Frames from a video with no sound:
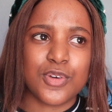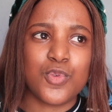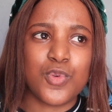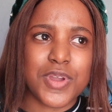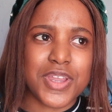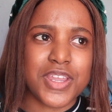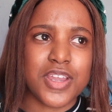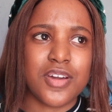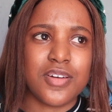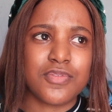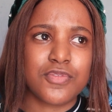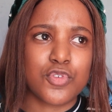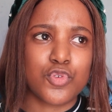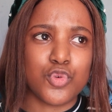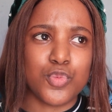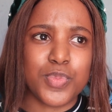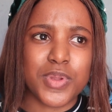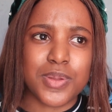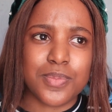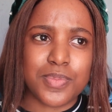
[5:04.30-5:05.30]
a way of
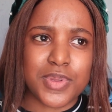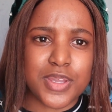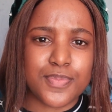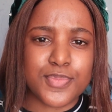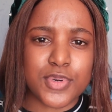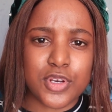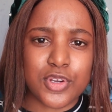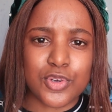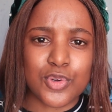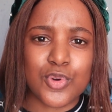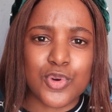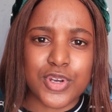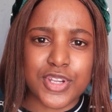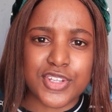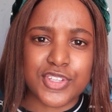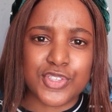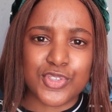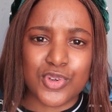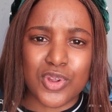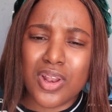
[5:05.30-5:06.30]
grouping people
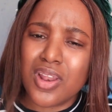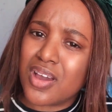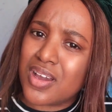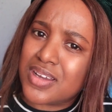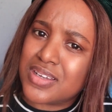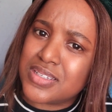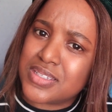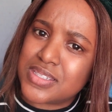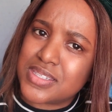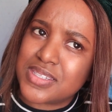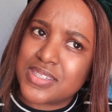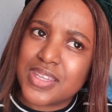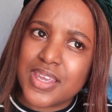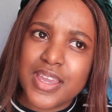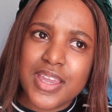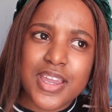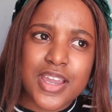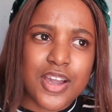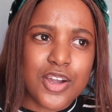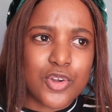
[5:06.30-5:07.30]
according to class,
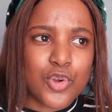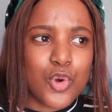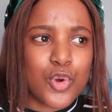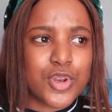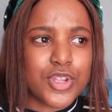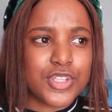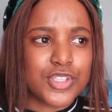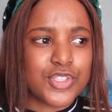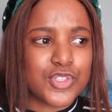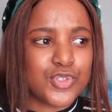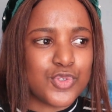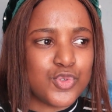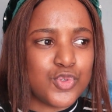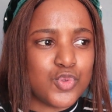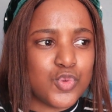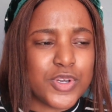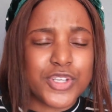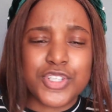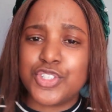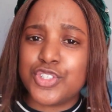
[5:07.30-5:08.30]
according to
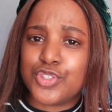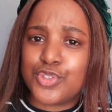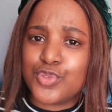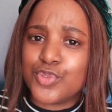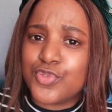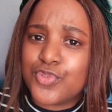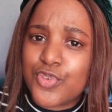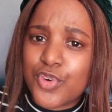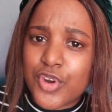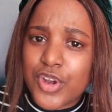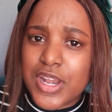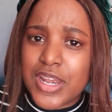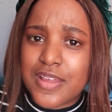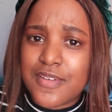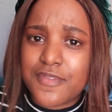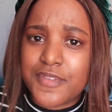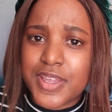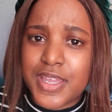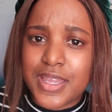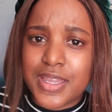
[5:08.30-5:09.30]
what you do for a
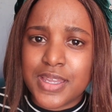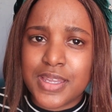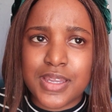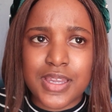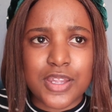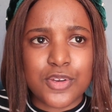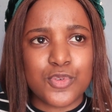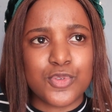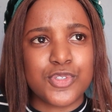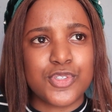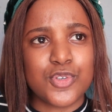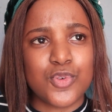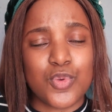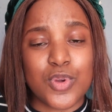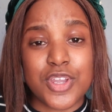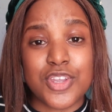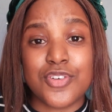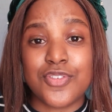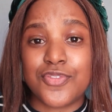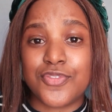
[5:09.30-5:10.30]
living, and also
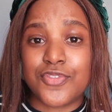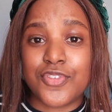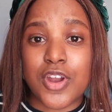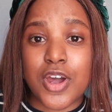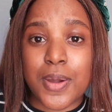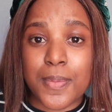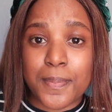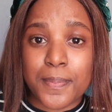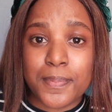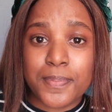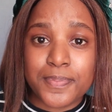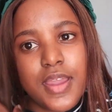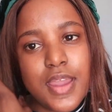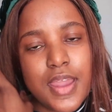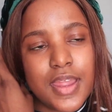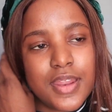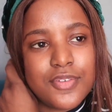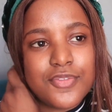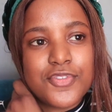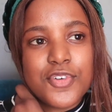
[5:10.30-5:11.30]
where you're from.
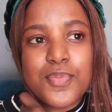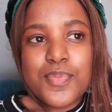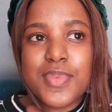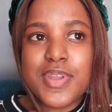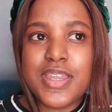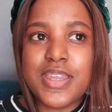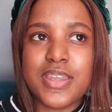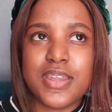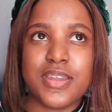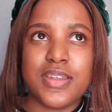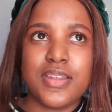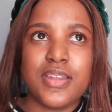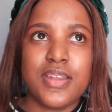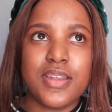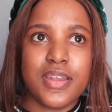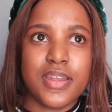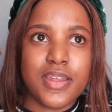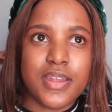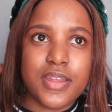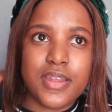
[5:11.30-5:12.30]
And for me,
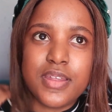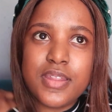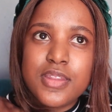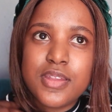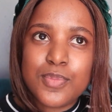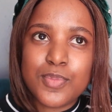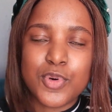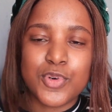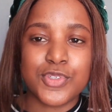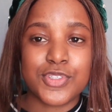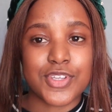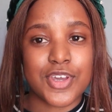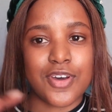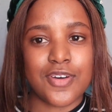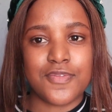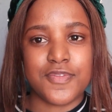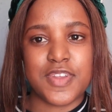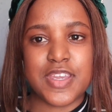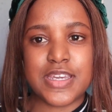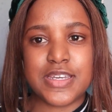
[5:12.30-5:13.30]
the most
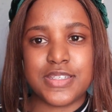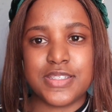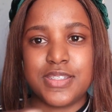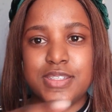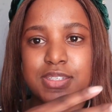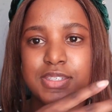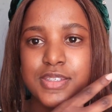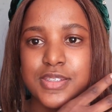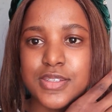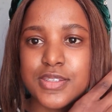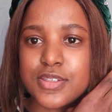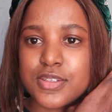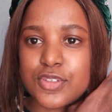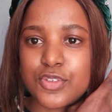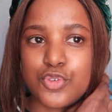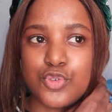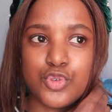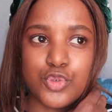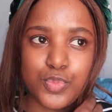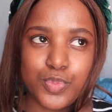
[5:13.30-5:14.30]
obvious
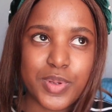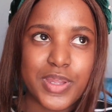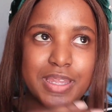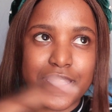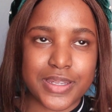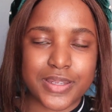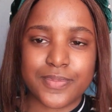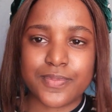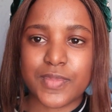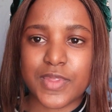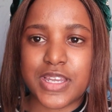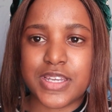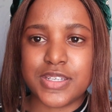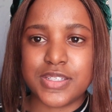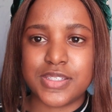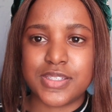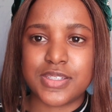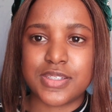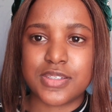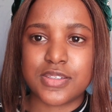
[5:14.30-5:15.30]
grouping
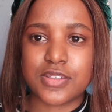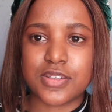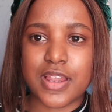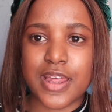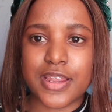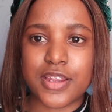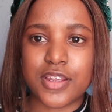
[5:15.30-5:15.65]
is